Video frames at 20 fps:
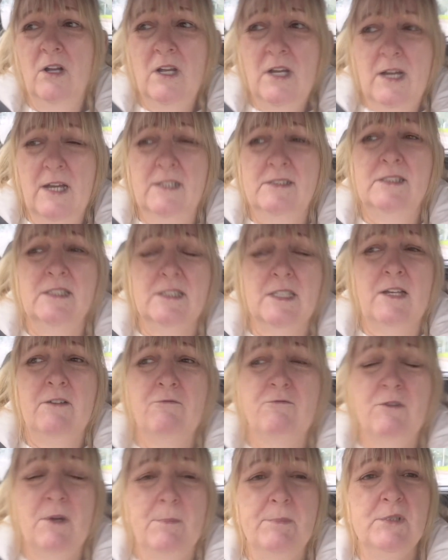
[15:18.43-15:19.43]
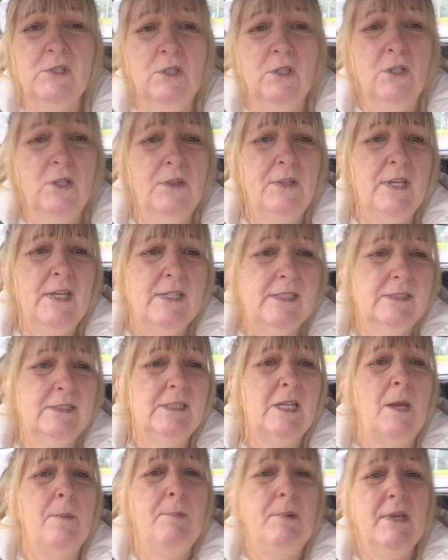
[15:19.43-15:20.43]
I said, I've rubbed all this
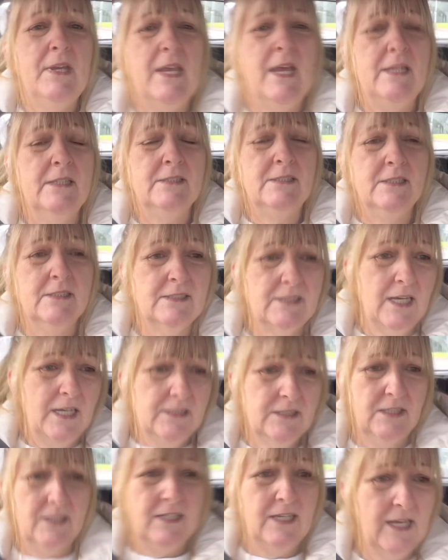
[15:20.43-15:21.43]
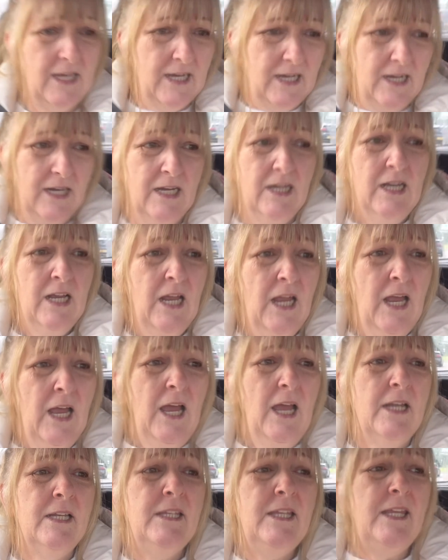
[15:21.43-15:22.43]
up against the sides of the car.
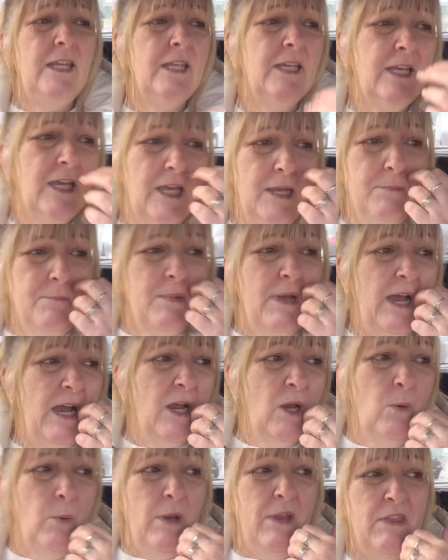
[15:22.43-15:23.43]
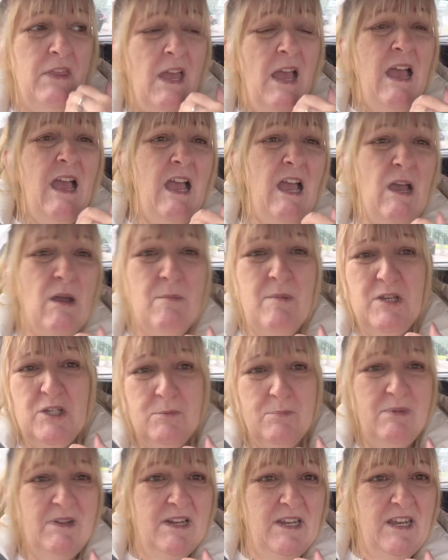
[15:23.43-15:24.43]
And he came back with, how
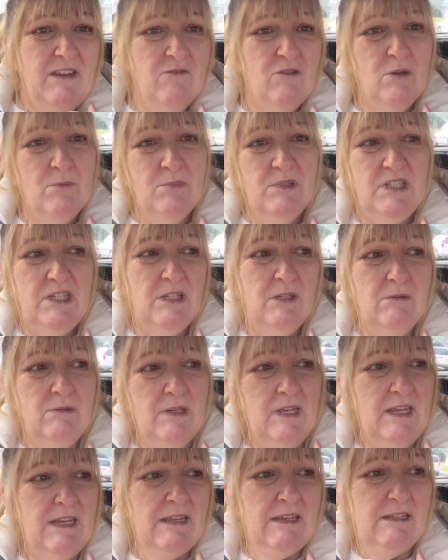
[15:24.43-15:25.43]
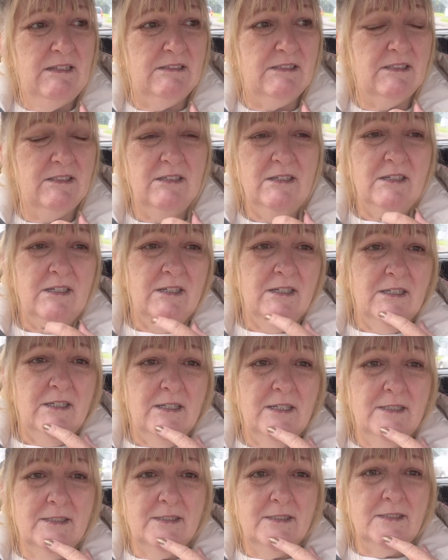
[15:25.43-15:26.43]
much bloody room do you need?
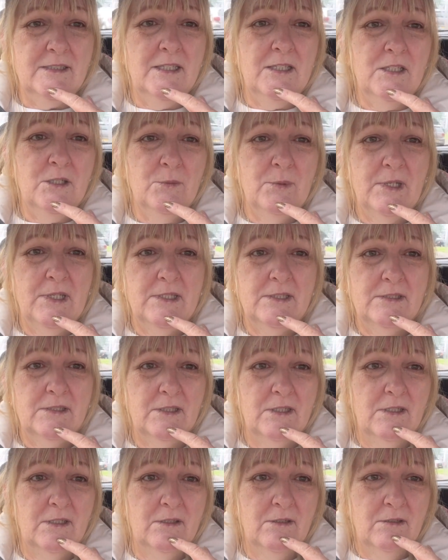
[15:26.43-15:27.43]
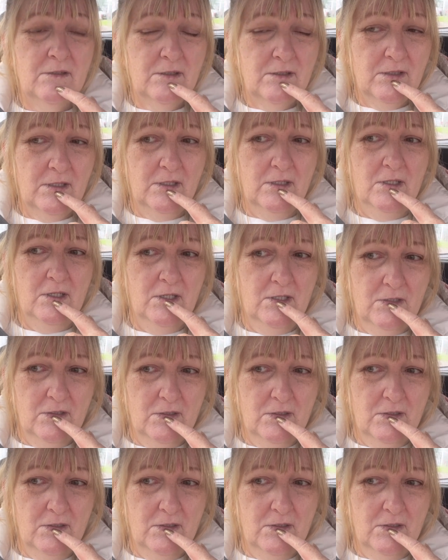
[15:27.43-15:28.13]
Insinuating that